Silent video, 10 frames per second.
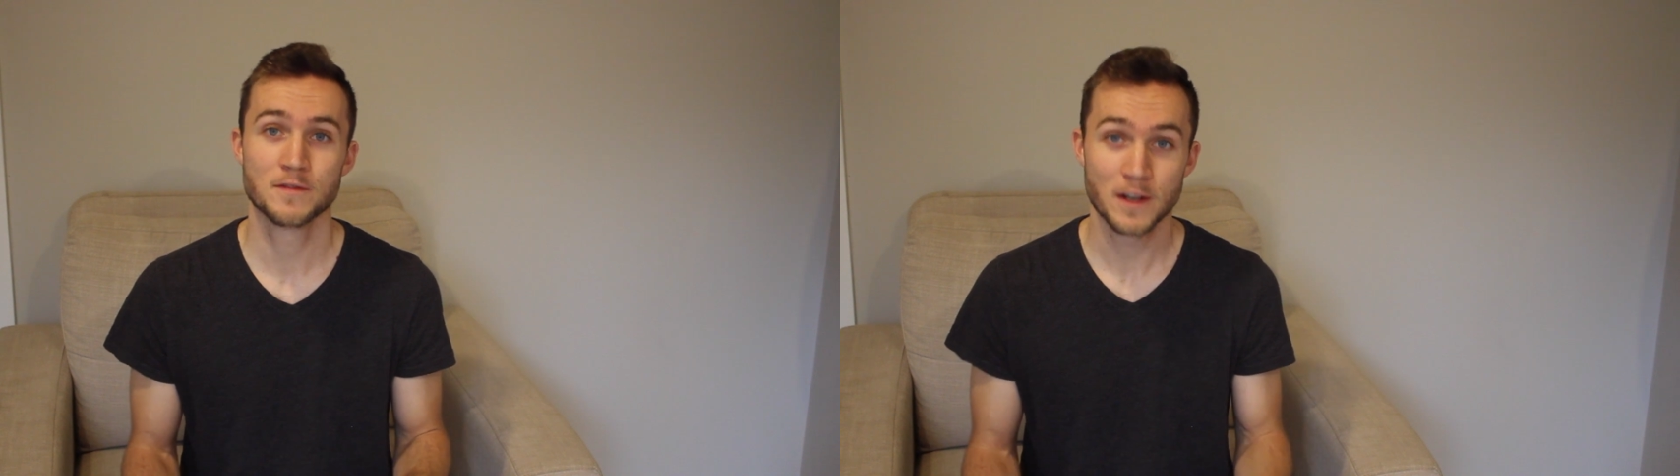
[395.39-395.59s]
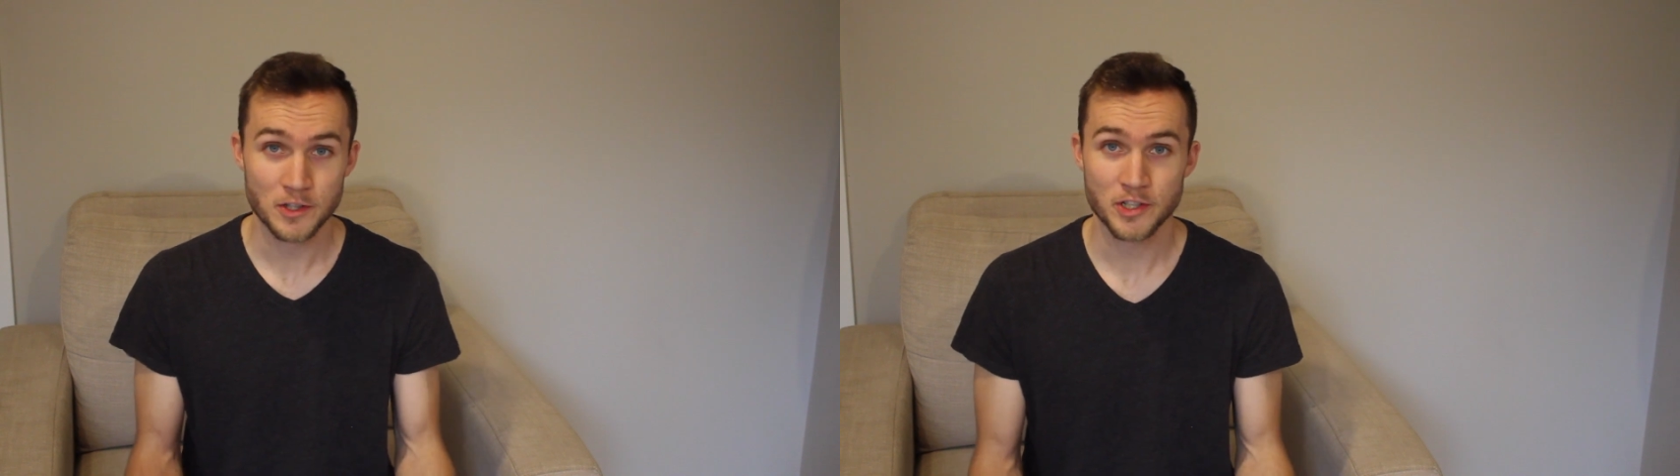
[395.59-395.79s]

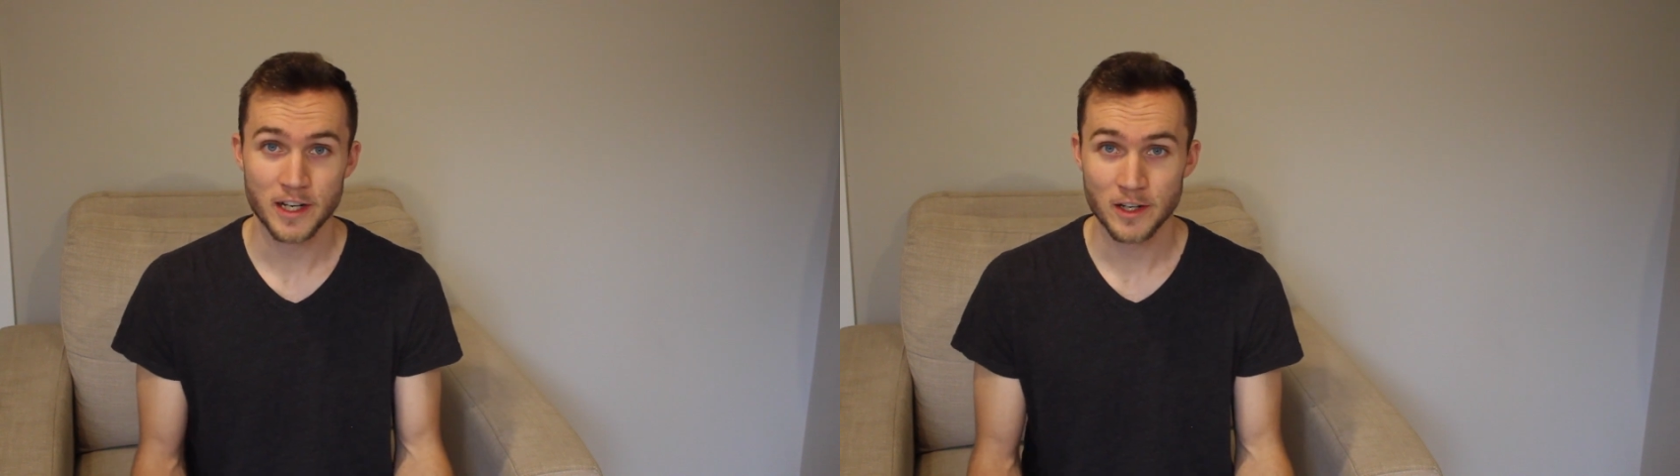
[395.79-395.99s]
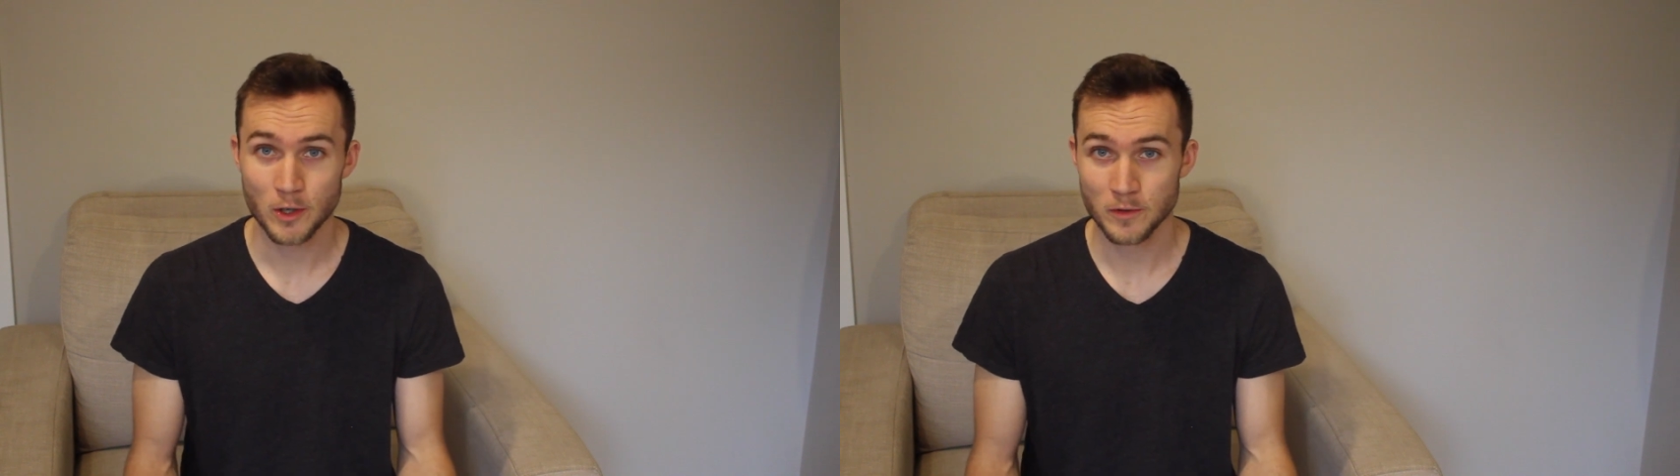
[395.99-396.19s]
fair
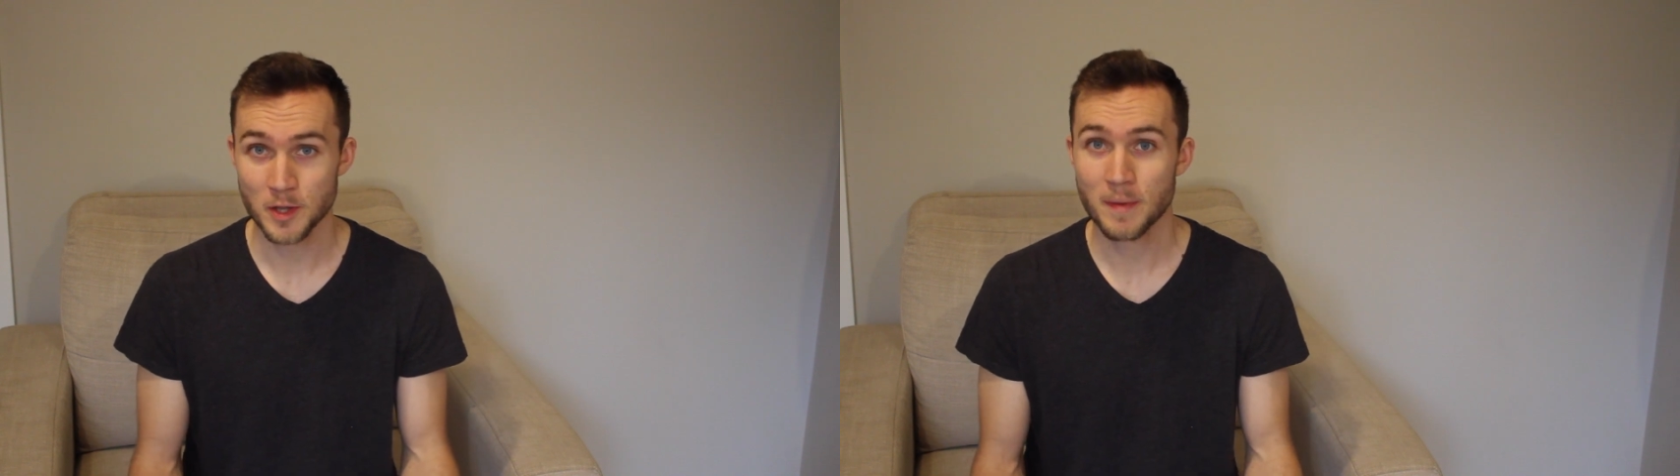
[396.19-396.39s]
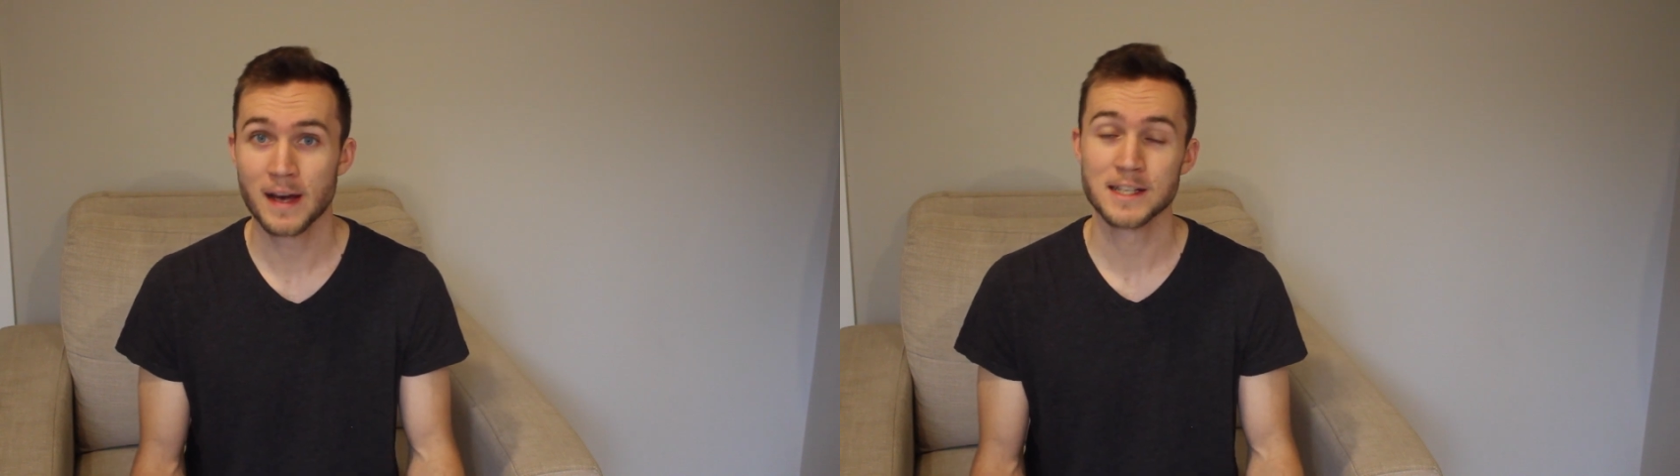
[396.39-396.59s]
share over the
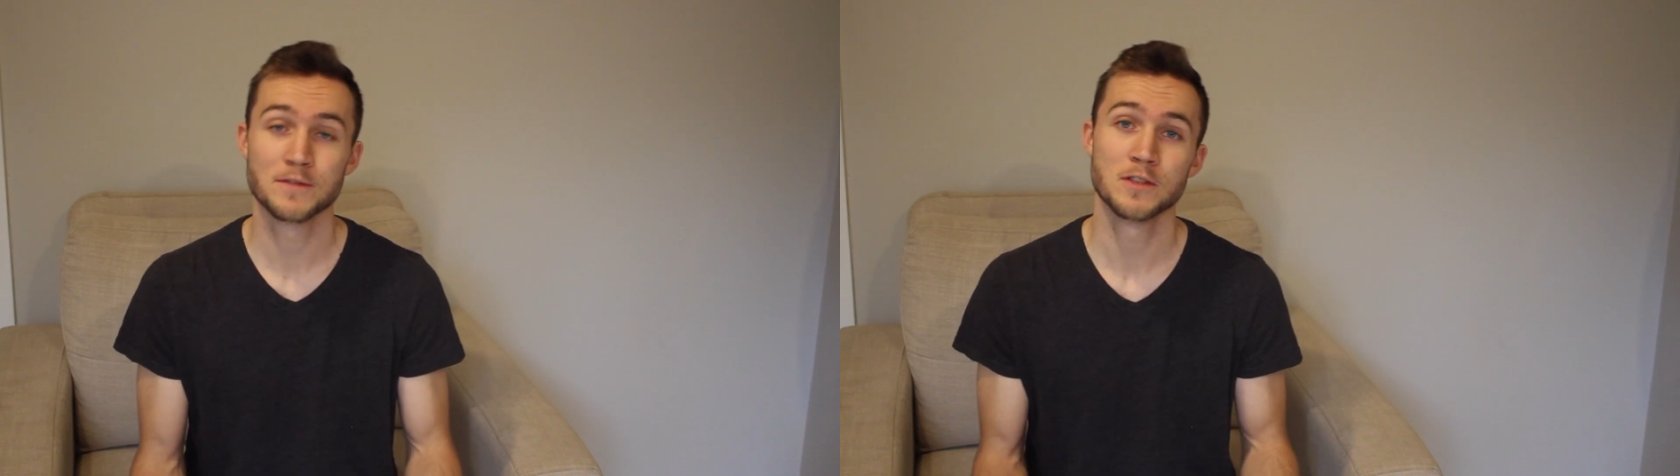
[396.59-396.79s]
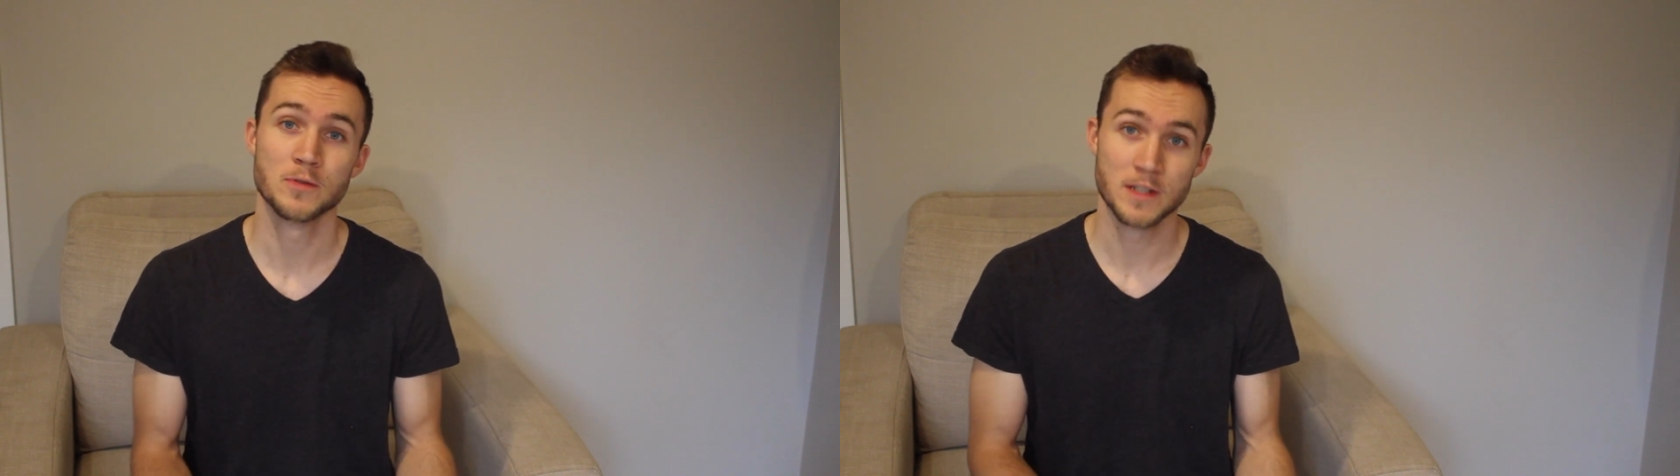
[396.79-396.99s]

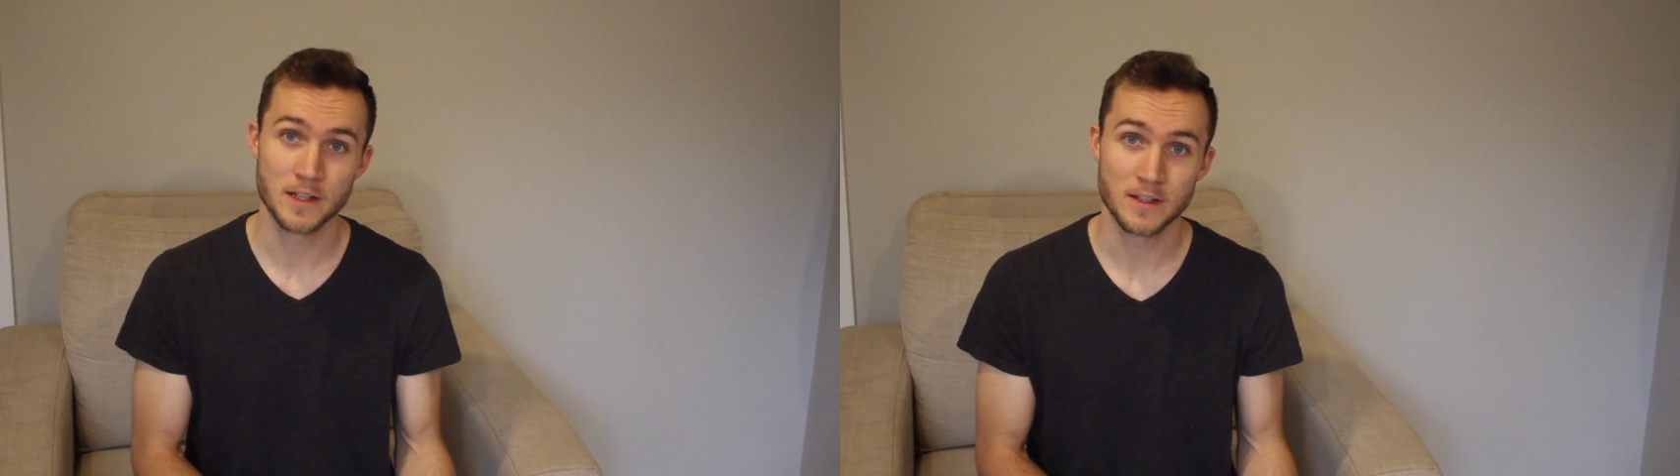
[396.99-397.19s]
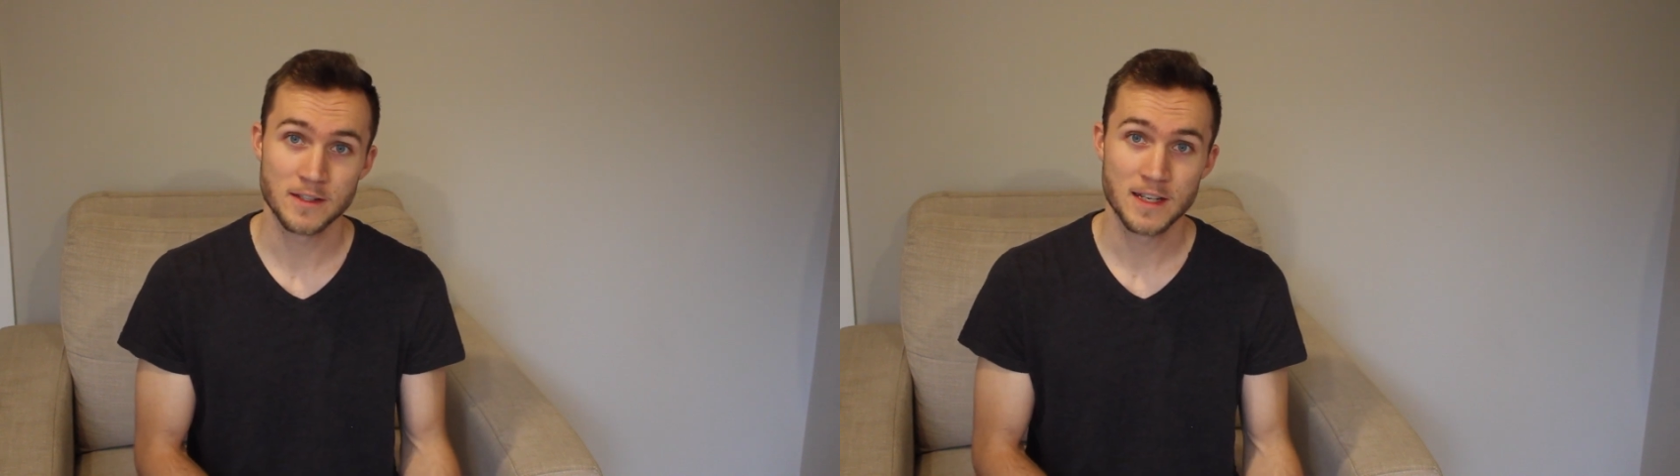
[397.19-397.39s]
past few
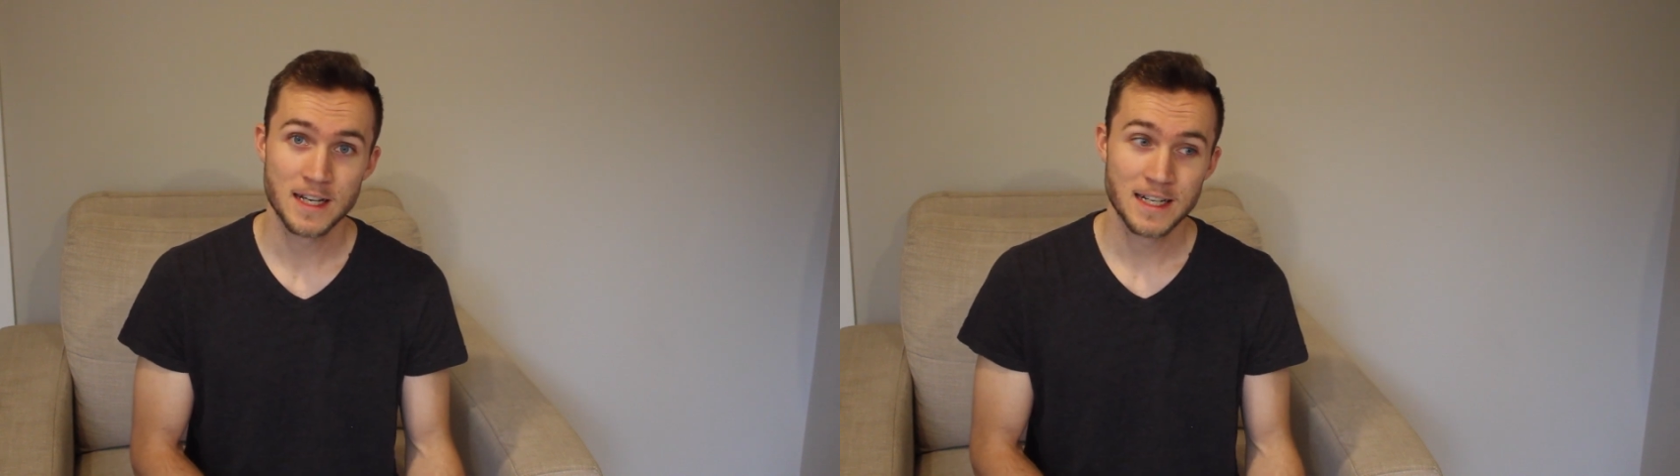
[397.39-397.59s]
years.